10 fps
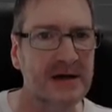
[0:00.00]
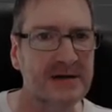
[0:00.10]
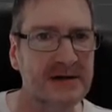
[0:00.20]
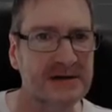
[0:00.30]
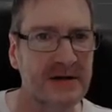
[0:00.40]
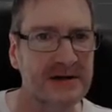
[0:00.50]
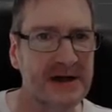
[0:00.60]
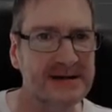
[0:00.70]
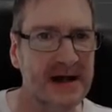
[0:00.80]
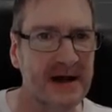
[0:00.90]
Uh, so
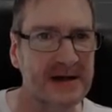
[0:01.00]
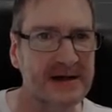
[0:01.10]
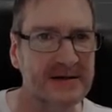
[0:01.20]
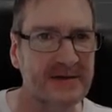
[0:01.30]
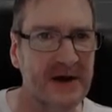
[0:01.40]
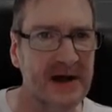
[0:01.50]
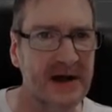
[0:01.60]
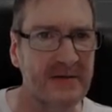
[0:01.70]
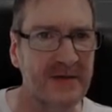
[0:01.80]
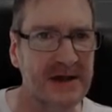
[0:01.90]
it does, uh, it does
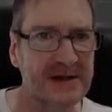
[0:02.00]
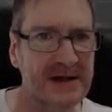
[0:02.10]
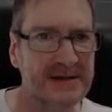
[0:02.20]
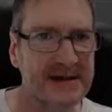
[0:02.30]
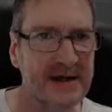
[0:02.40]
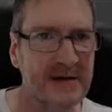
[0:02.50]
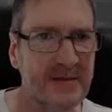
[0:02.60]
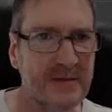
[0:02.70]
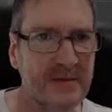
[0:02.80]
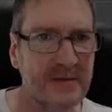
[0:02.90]
fire, it does
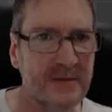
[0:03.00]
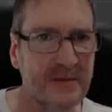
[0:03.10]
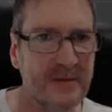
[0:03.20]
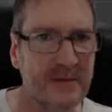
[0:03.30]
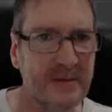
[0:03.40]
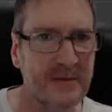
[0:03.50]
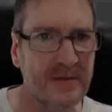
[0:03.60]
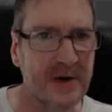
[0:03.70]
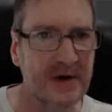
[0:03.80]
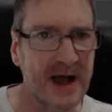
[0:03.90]
um,
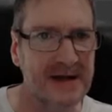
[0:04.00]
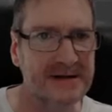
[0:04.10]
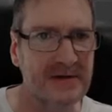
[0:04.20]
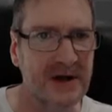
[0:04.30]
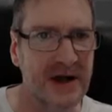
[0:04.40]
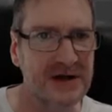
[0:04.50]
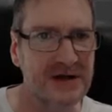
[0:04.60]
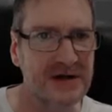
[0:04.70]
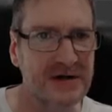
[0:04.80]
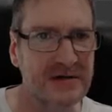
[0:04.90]
cloud
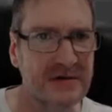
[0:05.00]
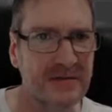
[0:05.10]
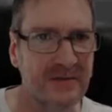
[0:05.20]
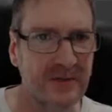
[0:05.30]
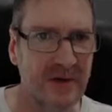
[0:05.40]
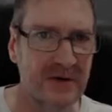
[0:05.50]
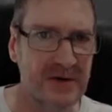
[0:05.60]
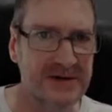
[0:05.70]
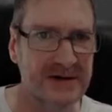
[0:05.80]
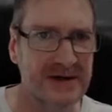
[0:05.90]
simulation,
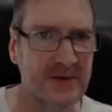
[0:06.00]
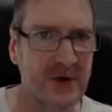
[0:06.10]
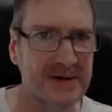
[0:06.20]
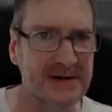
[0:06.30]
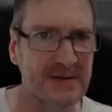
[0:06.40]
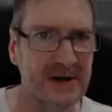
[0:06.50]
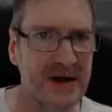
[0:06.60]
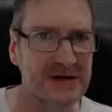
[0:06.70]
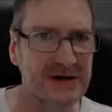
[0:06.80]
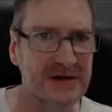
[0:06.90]
of course it does water
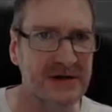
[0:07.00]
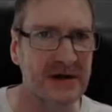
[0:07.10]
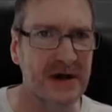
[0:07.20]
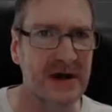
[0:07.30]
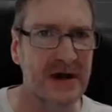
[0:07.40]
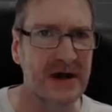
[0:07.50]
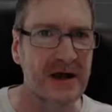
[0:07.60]
simulation.